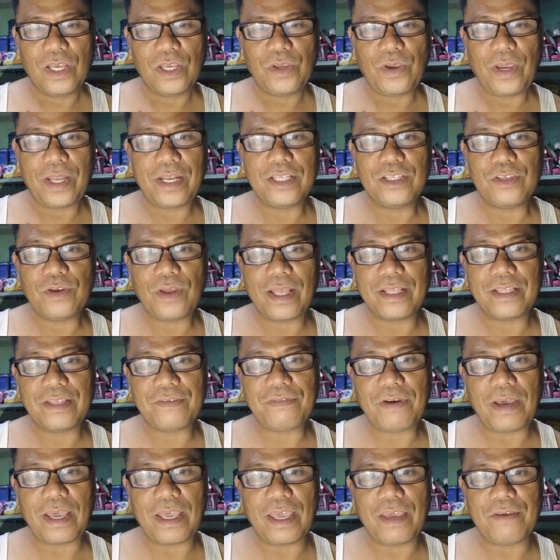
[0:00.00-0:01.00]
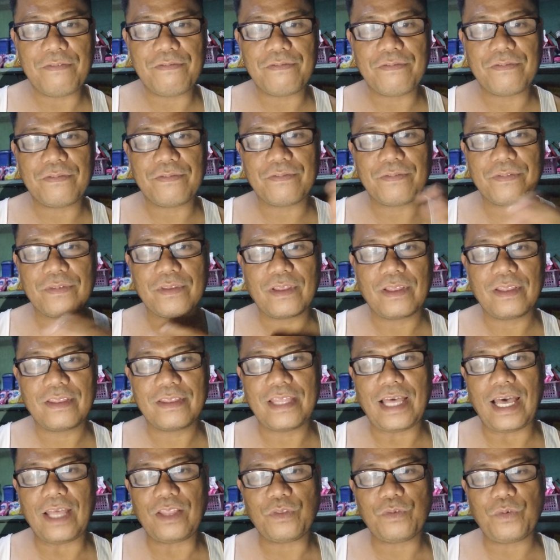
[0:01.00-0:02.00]
you need to identify if
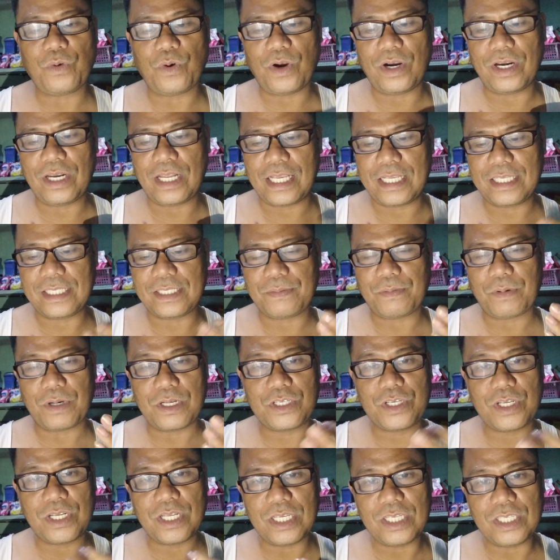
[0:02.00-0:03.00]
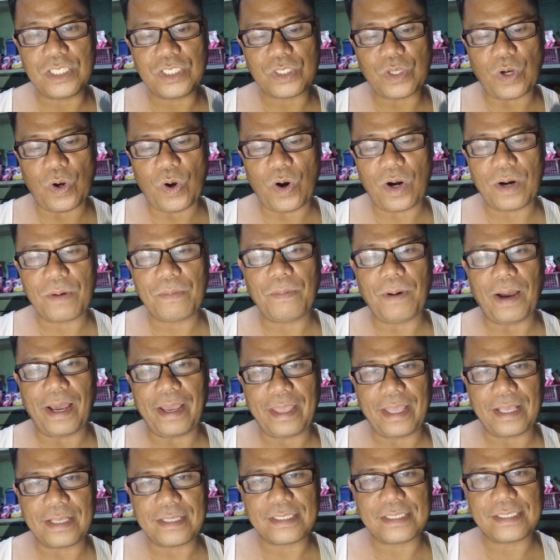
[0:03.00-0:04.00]
that word is prejudice or
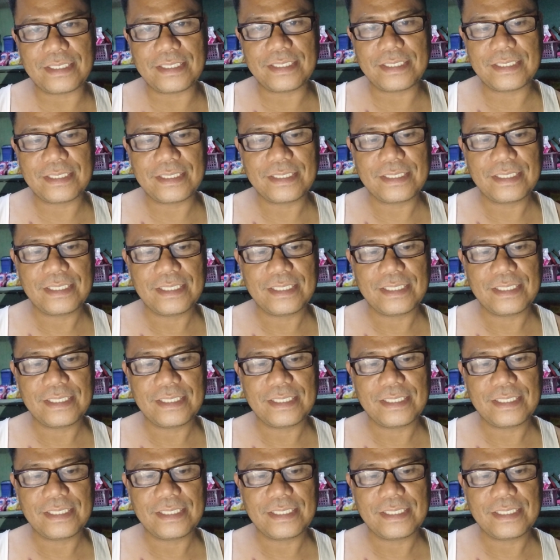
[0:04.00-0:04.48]
bias.